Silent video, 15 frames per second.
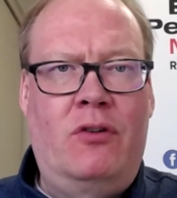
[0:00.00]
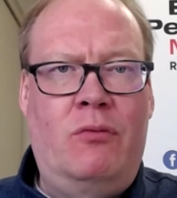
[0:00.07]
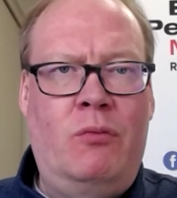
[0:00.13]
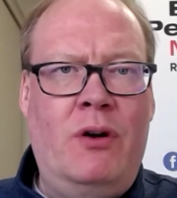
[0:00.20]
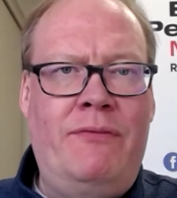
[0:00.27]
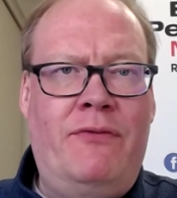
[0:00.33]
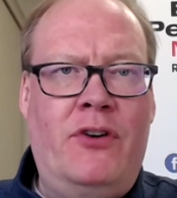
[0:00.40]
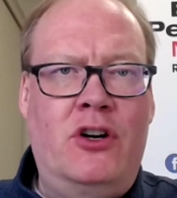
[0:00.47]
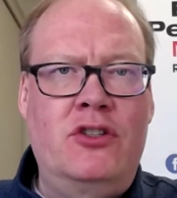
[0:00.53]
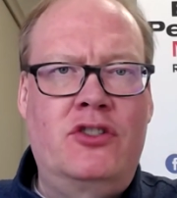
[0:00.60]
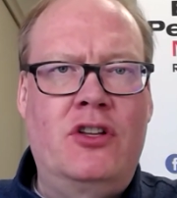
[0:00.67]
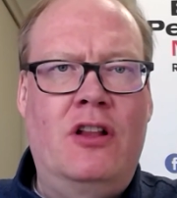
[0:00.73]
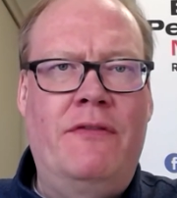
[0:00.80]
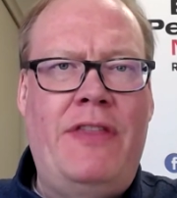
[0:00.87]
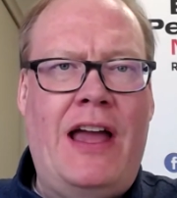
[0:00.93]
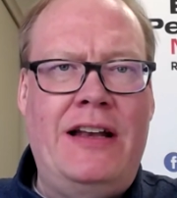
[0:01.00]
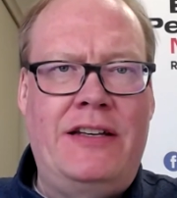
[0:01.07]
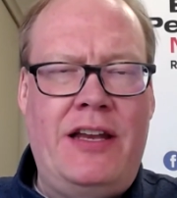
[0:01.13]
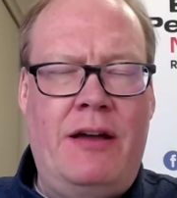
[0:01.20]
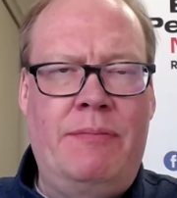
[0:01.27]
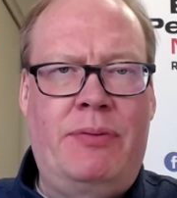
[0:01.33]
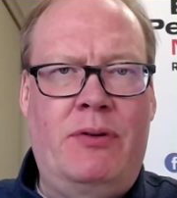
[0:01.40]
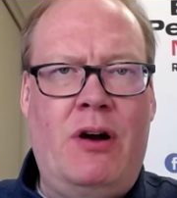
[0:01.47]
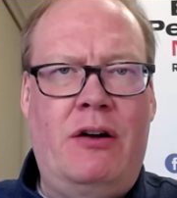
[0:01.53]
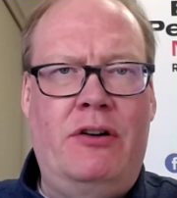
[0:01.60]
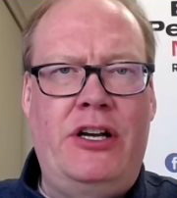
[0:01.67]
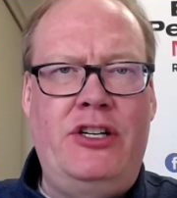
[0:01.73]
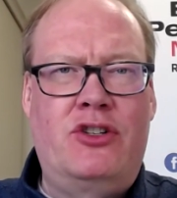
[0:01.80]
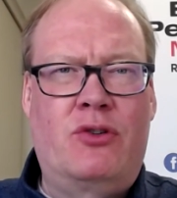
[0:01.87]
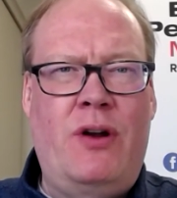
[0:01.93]
reversal of that
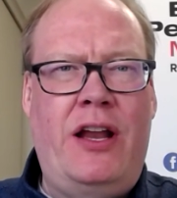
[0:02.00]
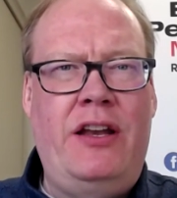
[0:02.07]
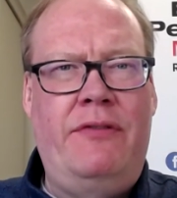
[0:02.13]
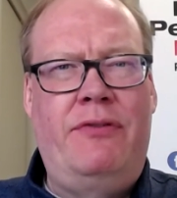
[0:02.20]
temporary trend.